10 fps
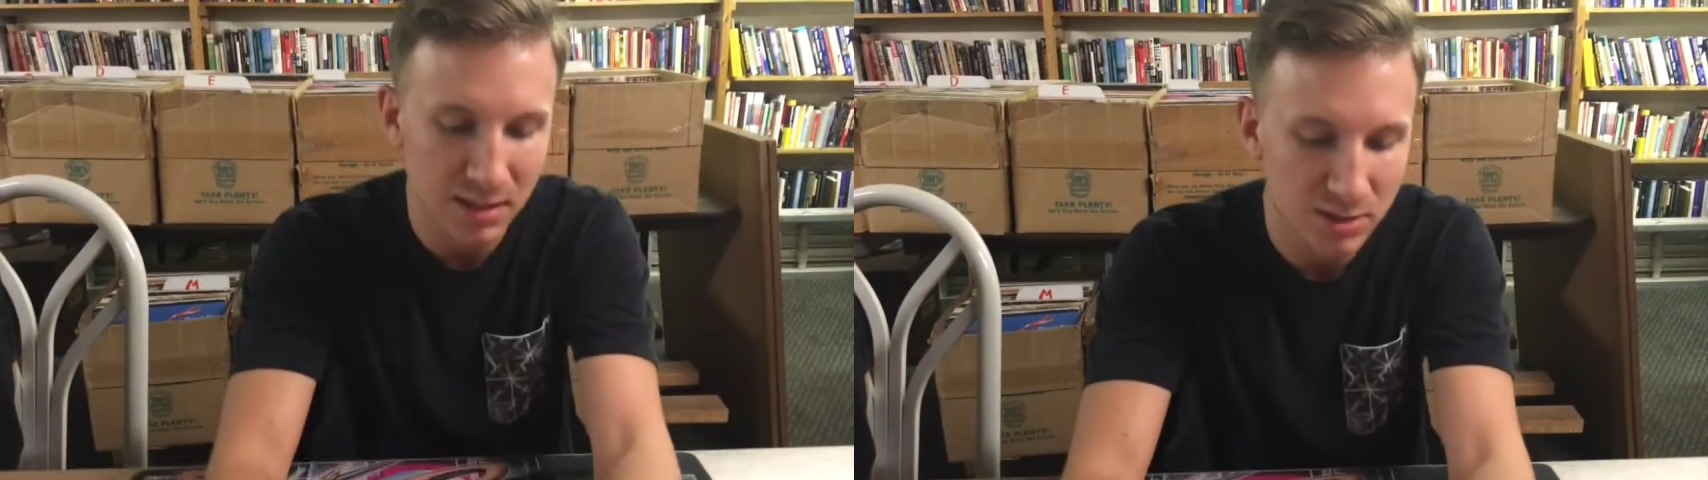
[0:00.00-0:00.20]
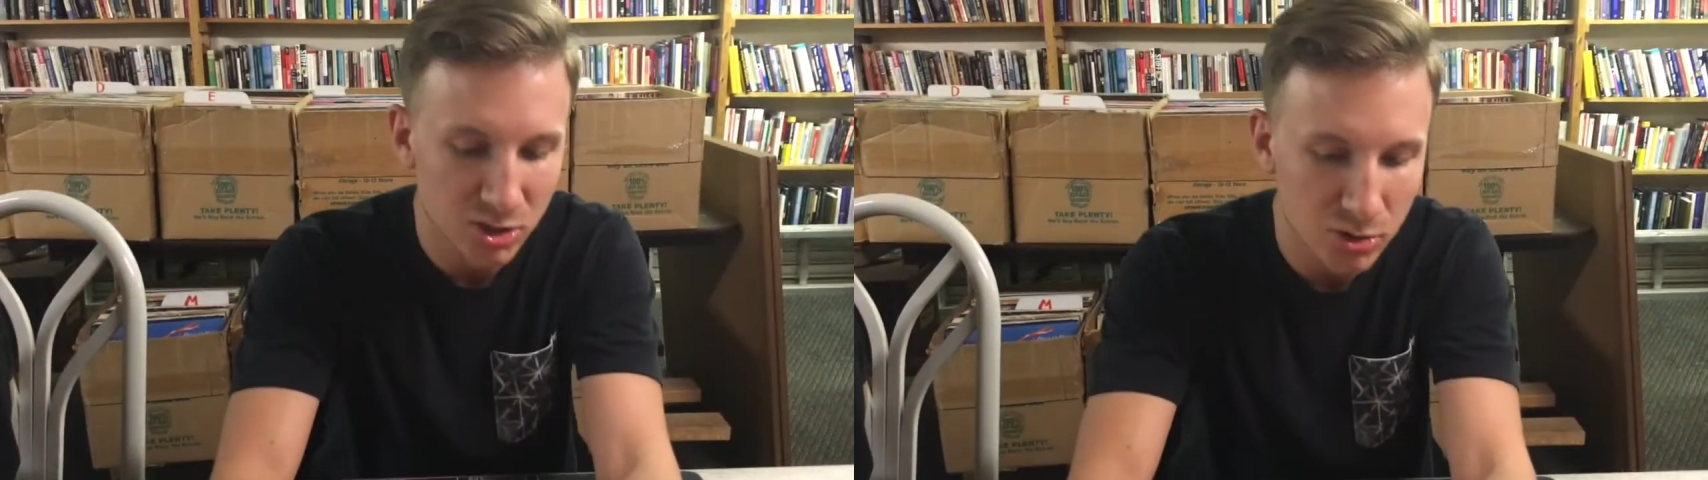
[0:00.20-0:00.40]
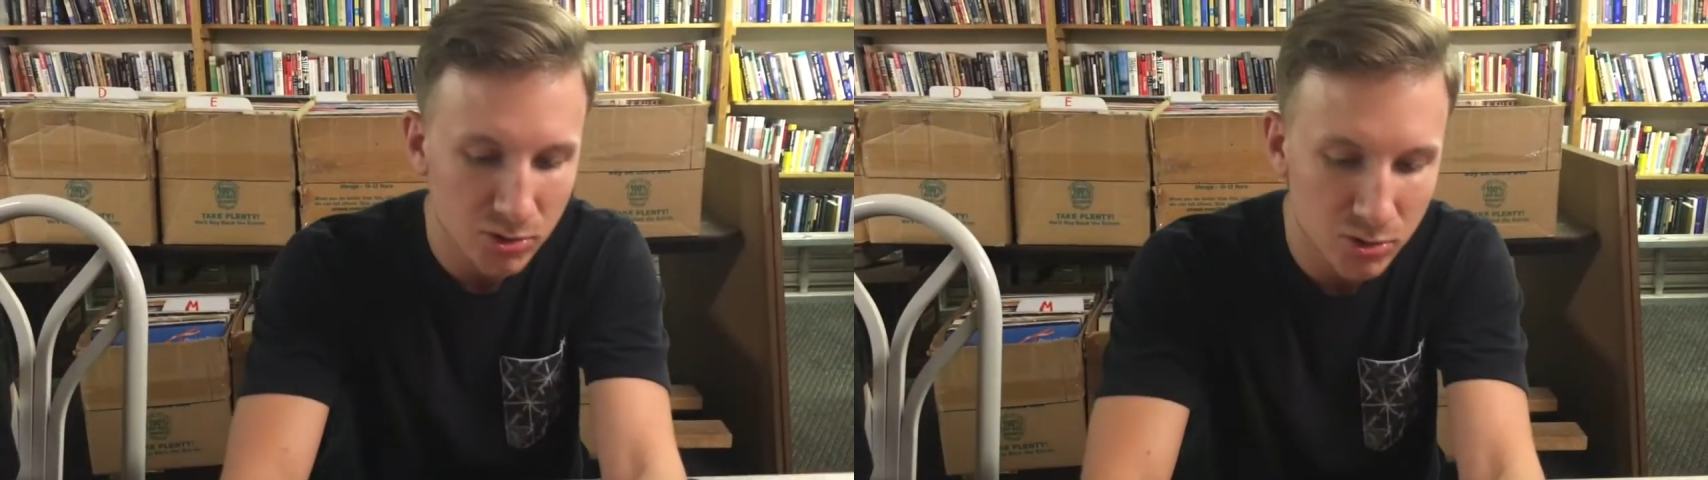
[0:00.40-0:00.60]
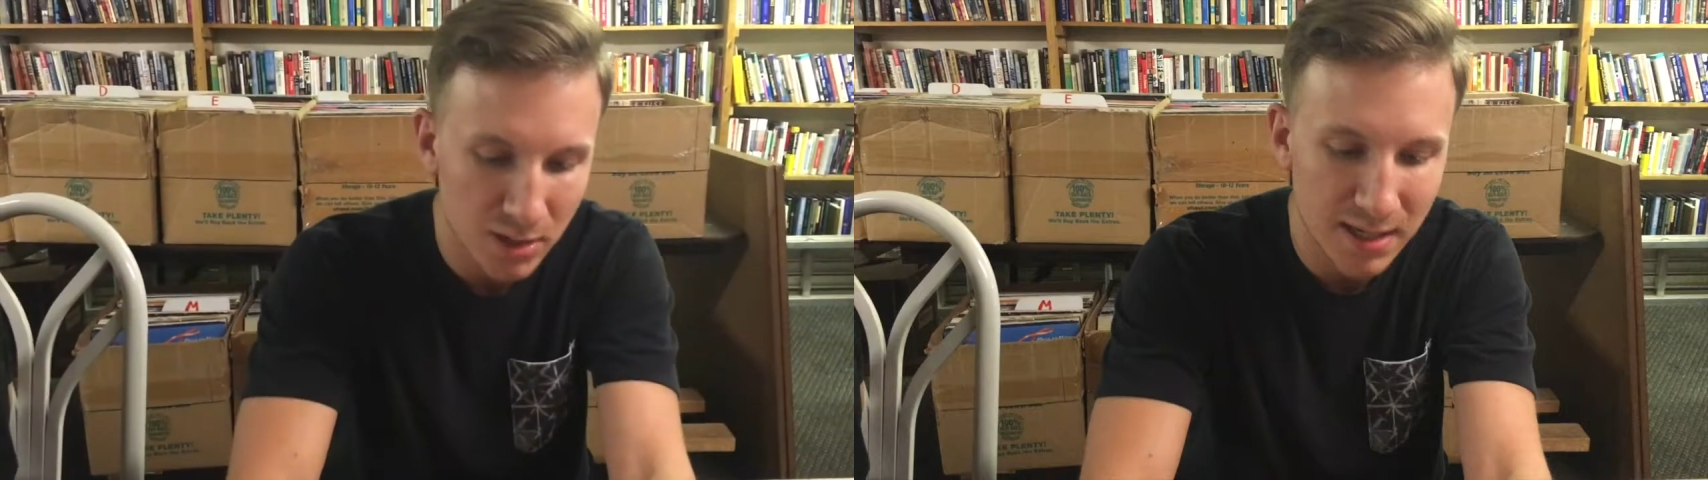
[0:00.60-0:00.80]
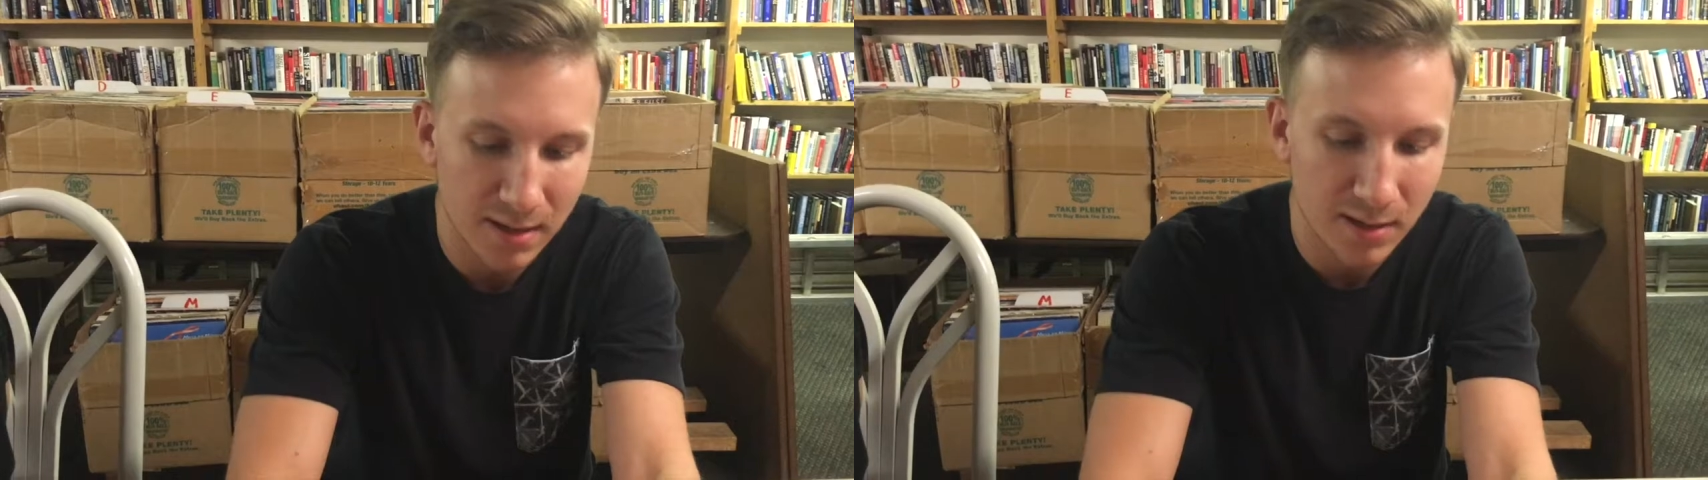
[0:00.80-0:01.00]
against True
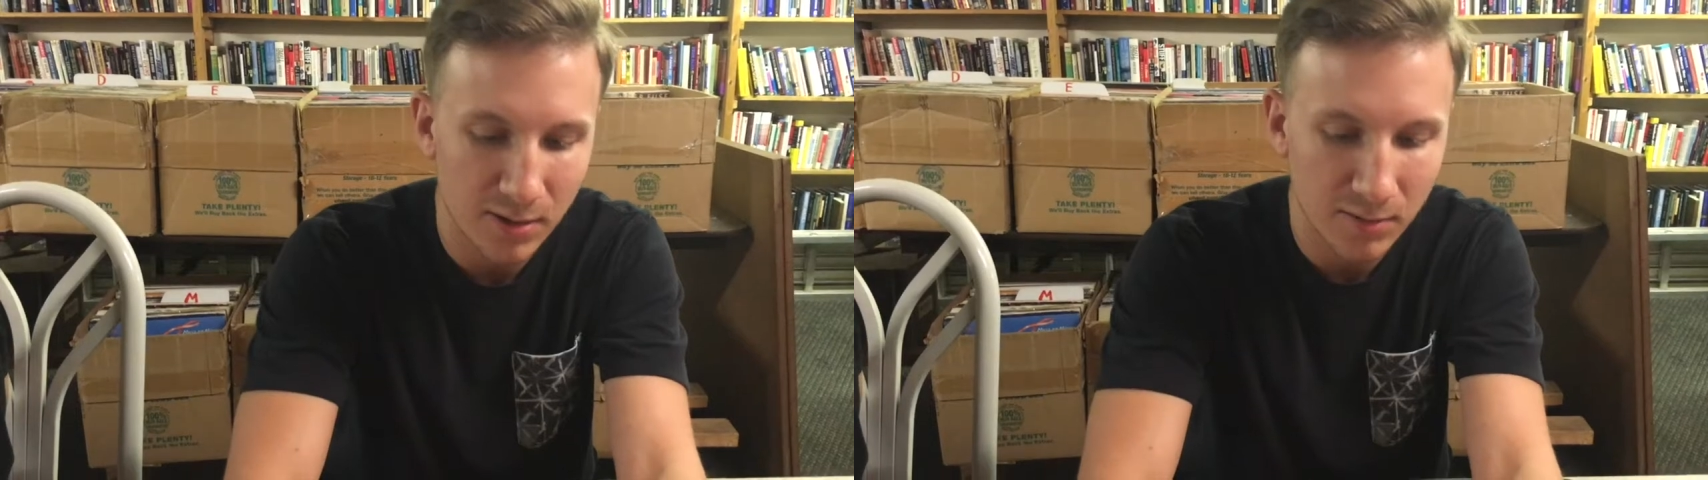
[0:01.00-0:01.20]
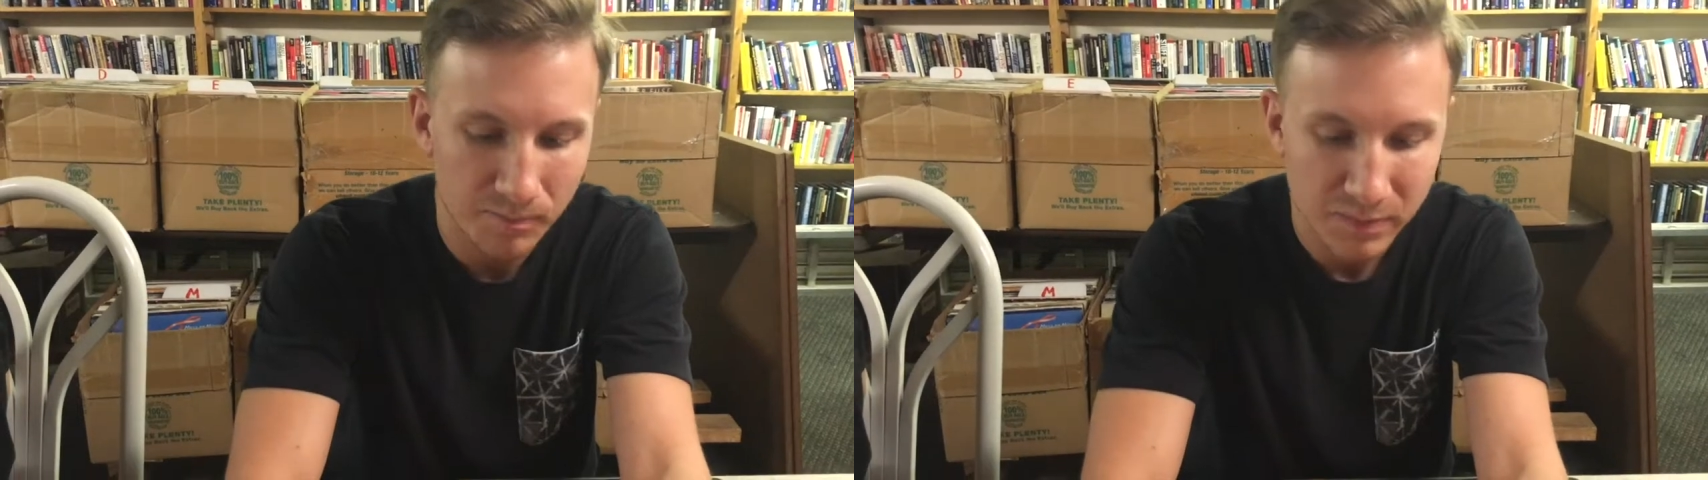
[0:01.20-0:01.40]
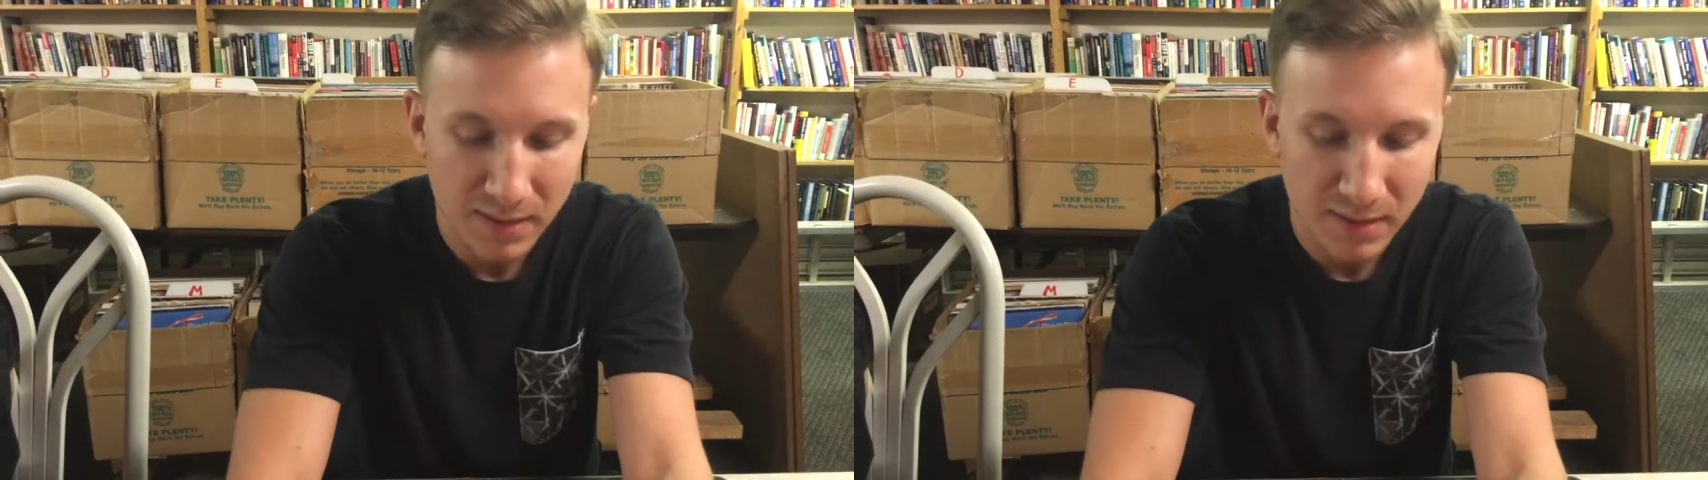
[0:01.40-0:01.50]
Draco.